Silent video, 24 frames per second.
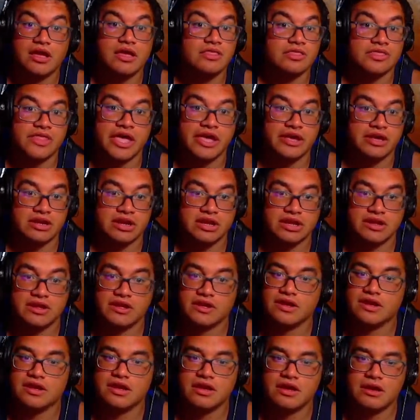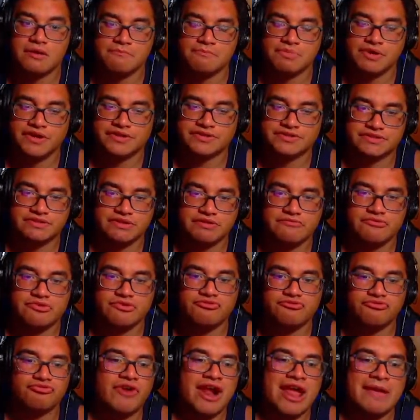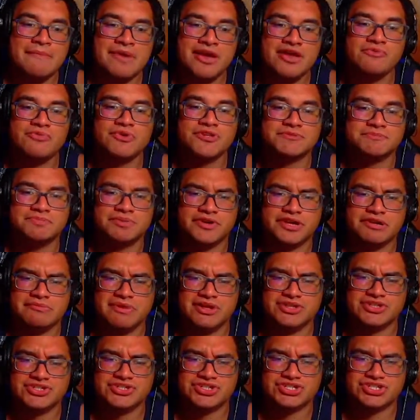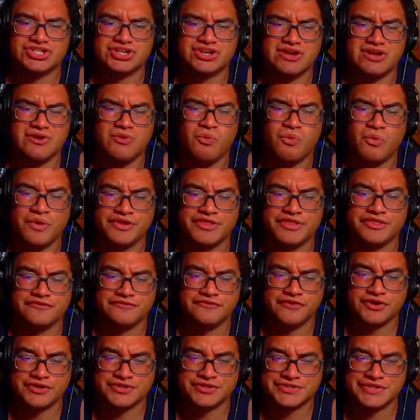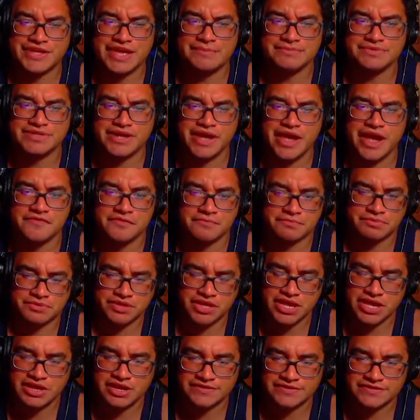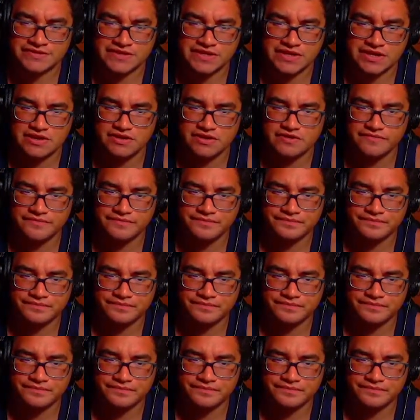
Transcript: Like, because Rayman was pretty much one of the first games I ever played as a kid.